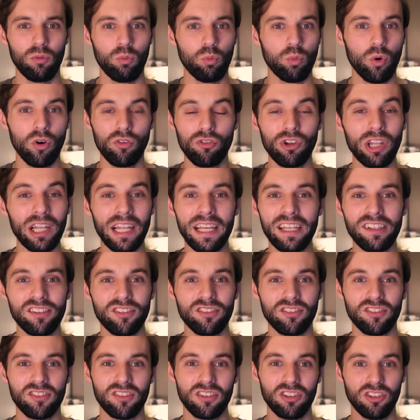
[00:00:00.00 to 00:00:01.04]
What
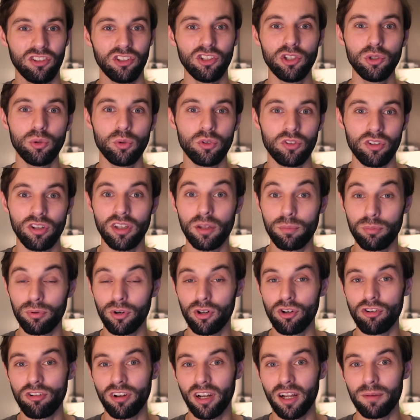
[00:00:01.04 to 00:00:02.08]
relates you to the
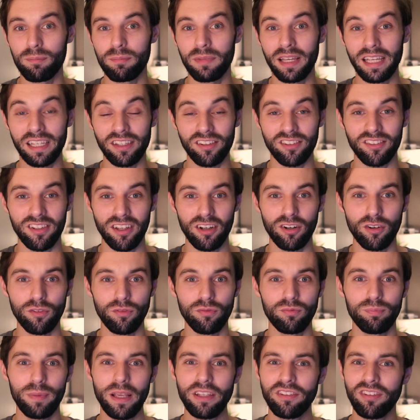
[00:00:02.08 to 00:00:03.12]
program itself?
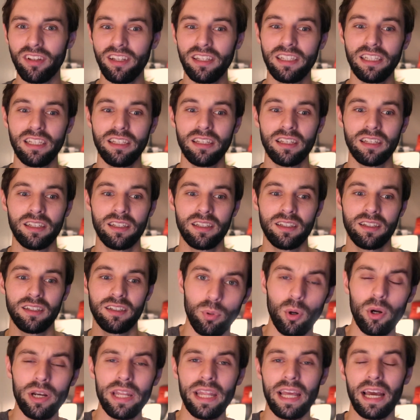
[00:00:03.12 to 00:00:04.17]
Basically,
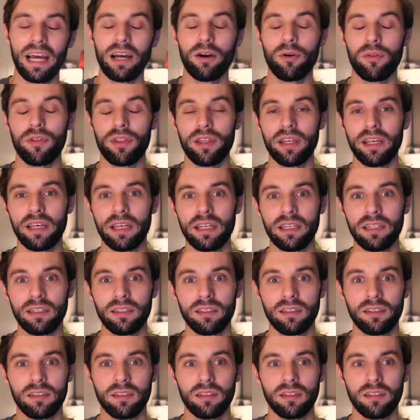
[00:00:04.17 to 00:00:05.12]
putting it out there,